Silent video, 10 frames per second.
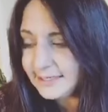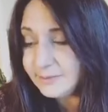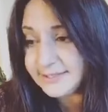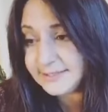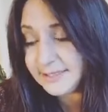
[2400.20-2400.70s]

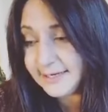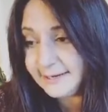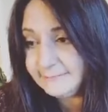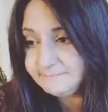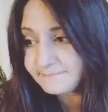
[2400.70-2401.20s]
but you
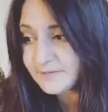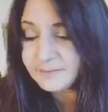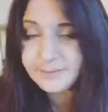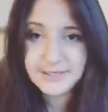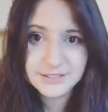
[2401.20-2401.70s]
know.
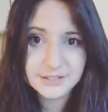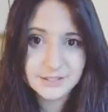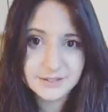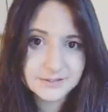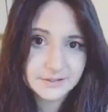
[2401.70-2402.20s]
I'm
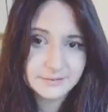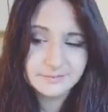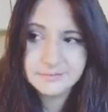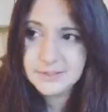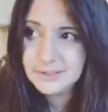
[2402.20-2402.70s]
passionate, so
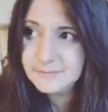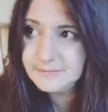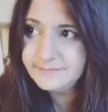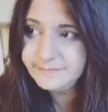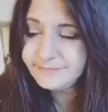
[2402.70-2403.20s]

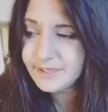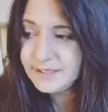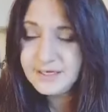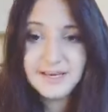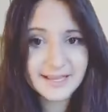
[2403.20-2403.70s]

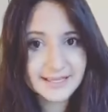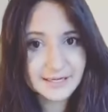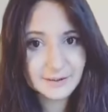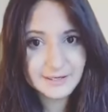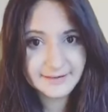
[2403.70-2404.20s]
like
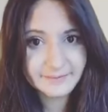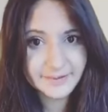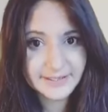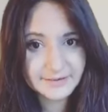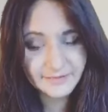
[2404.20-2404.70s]
it or lump
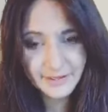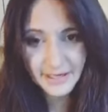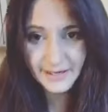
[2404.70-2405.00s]
it, all right?